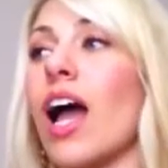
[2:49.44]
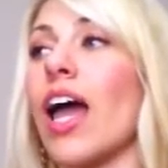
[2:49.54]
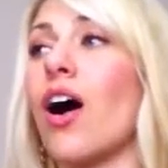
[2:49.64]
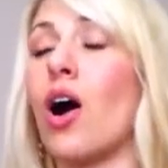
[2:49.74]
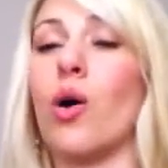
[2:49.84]

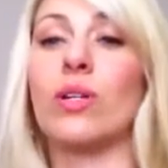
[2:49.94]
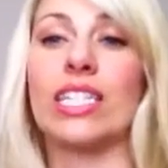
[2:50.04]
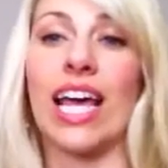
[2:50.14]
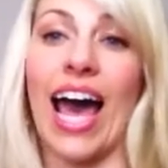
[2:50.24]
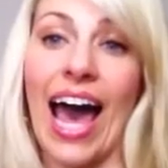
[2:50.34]
I
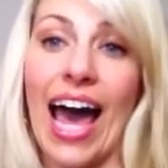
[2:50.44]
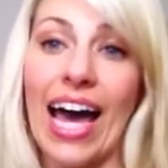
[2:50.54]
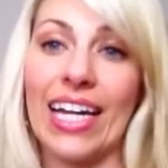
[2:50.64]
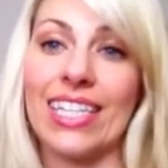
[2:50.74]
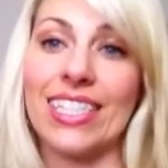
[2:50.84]
always
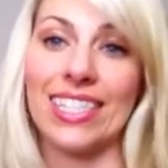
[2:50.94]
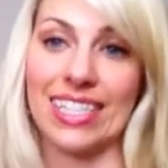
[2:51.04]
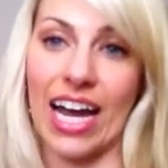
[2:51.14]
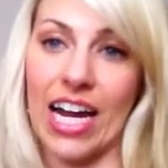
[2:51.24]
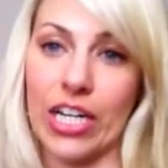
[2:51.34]
had a
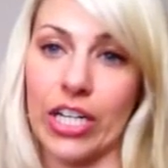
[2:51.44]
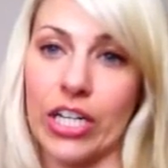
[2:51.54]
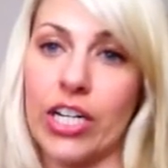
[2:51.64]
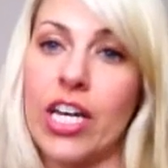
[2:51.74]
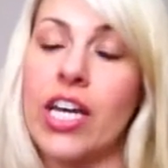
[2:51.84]

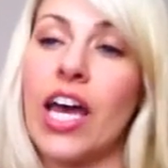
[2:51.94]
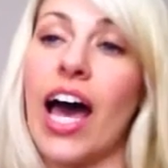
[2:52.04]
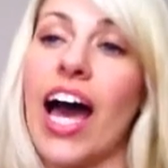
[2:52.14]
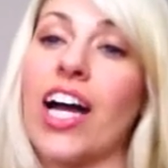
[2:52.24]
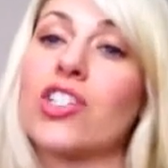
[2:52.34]
desire
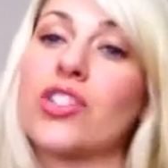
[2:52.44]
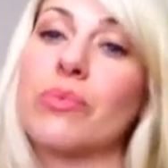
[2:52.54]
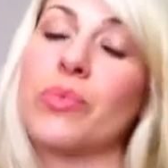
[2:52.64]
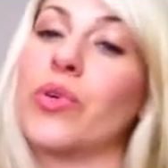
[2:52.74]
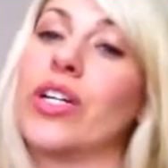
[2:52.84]
actually
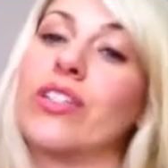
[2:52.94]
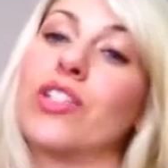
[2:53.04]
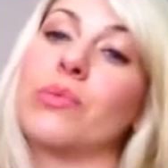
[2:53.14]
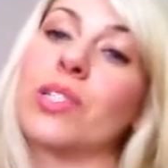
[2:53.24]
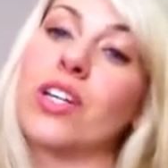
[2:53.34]
more in the
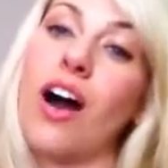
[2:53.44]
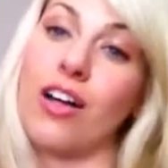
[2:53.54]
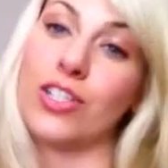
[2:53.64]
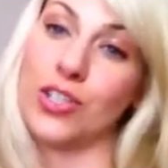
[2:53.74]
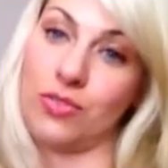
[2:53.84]

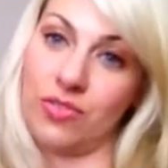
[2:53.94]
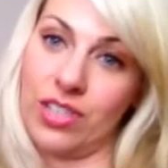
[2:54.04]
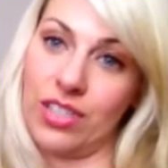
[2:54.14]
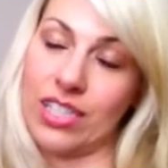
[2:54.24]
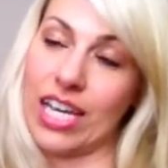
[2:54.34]
dermatology
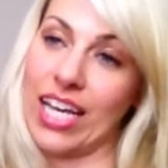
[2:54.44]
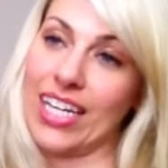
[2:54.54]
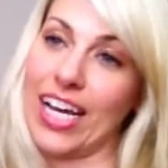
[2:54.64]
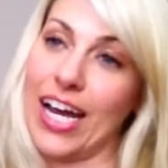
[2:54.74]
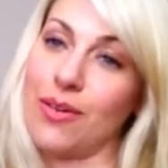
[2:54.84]
field,
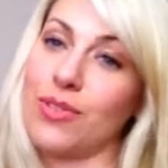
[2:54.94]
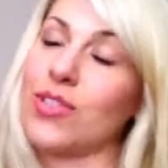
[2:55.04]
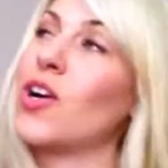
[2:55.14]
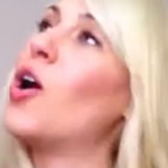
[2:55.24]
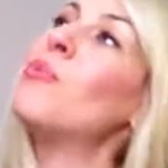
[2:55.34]
and I
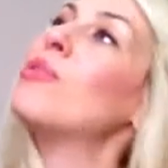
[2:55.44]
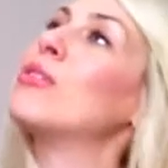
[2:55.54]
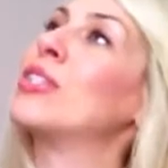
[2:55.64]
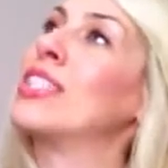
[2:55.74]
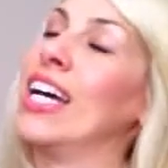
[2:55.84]
was
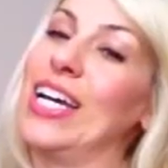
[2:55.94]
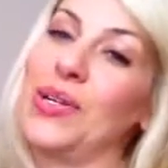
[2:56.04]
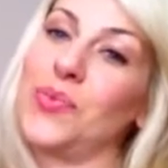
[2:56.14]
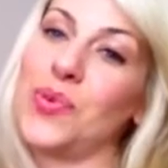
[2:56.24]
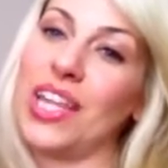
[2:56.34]
almost
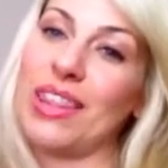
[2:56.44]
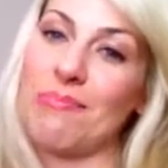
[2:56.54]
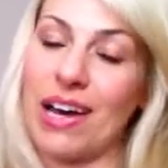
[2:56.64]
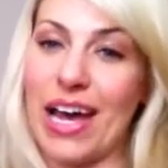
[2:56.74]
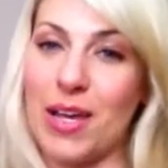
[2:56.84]
done with
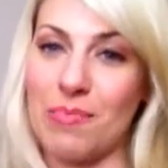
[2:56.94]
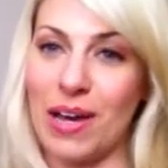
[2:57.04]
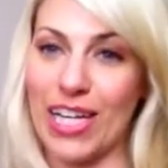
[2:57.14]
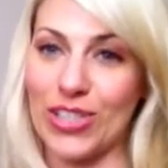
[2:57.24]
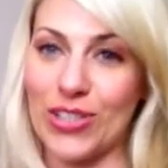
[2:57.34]
my
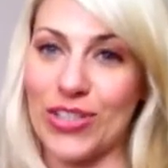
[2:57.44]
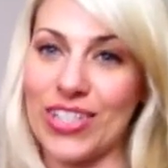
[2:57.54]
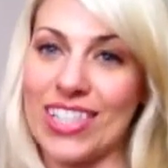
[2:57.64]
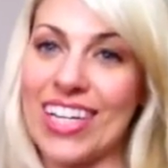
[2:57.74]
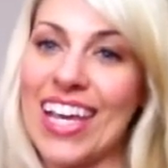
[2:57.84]

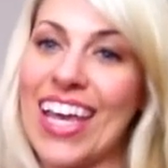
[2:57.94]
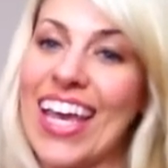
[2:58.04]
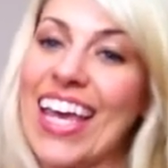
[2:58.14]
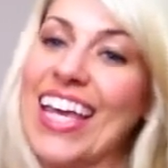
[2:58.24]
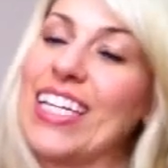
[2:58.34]
bachelor's
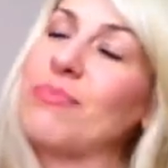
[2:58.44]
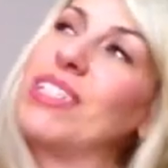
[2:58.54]
in